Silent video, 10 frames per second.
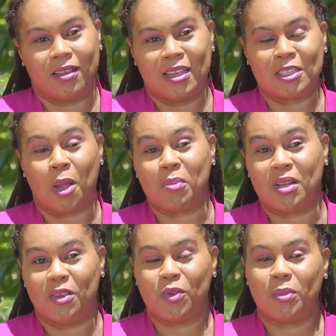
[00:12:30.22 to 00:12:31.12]
It's
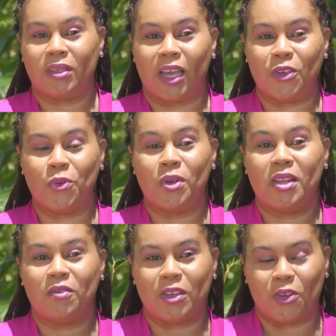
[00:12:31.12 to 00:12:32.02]
unbelievable that you
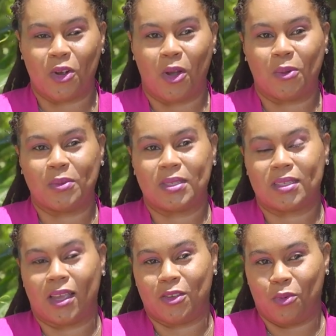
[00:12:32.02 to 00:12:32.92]
live in your
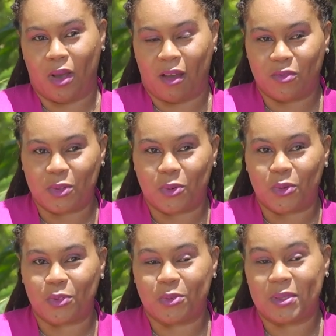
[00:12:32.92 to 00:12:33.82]
house and you have to
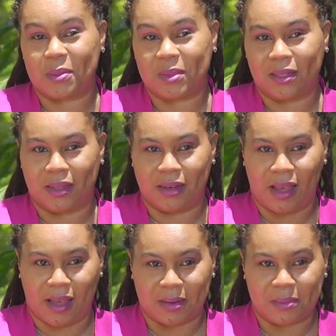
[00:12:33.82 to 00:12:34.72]
go through something like
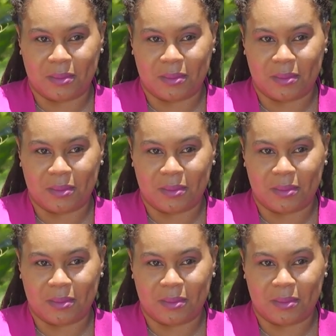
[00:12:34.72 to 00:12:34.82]
that.